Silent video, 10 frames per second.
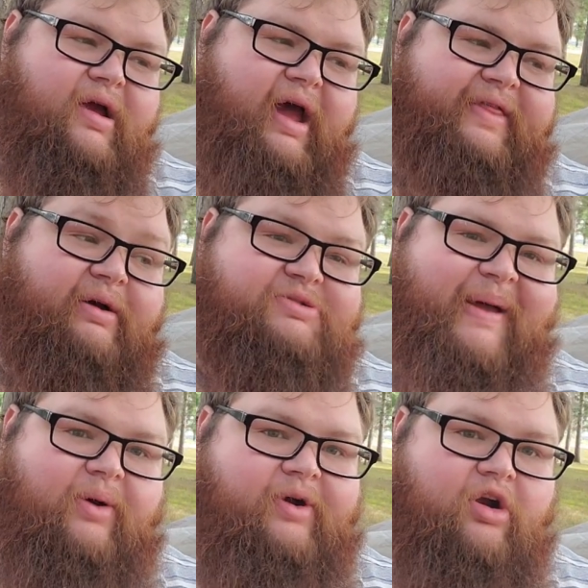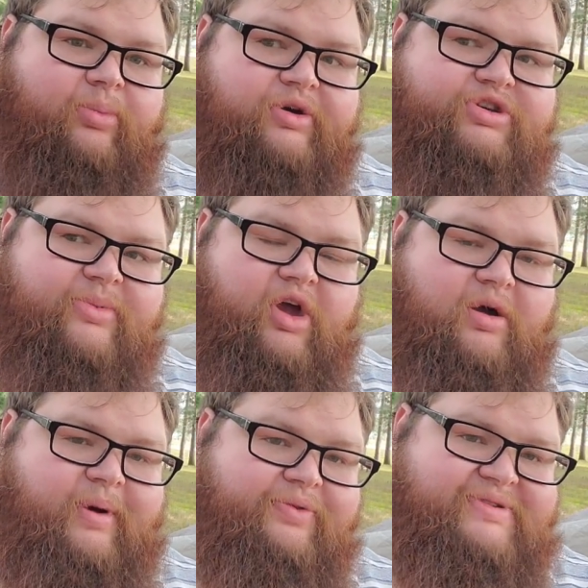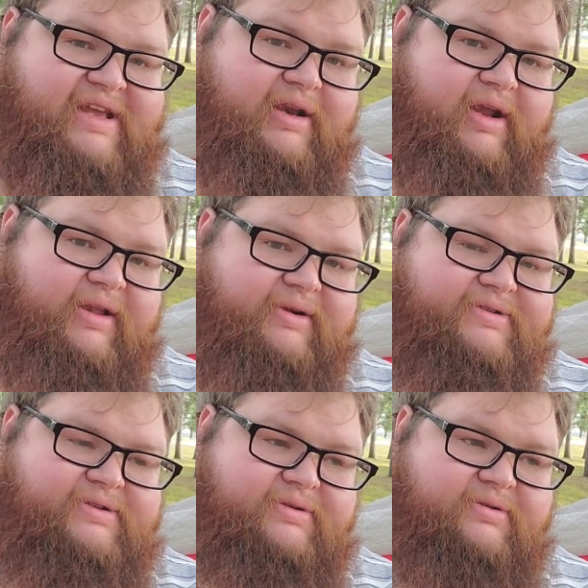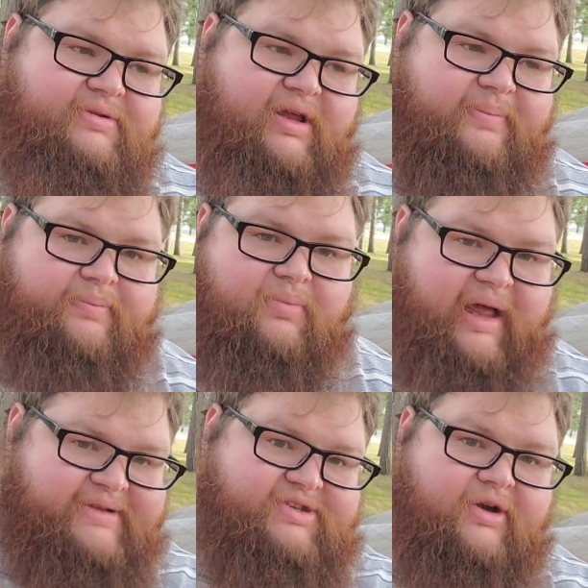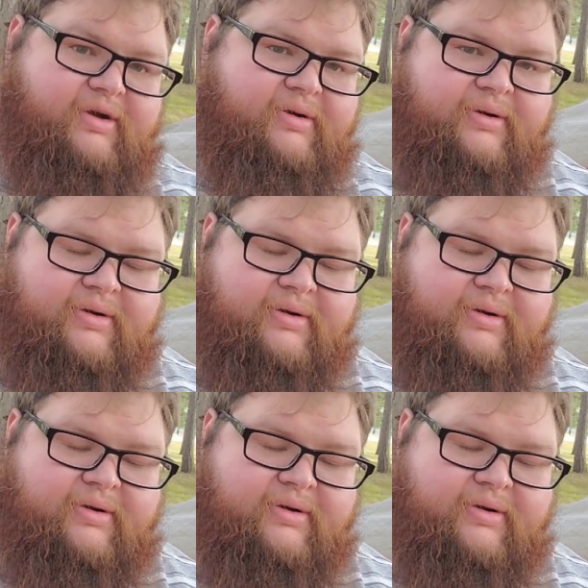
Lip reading: and that was back when Urborg Tomb of Yawgmoth was $10, like last year.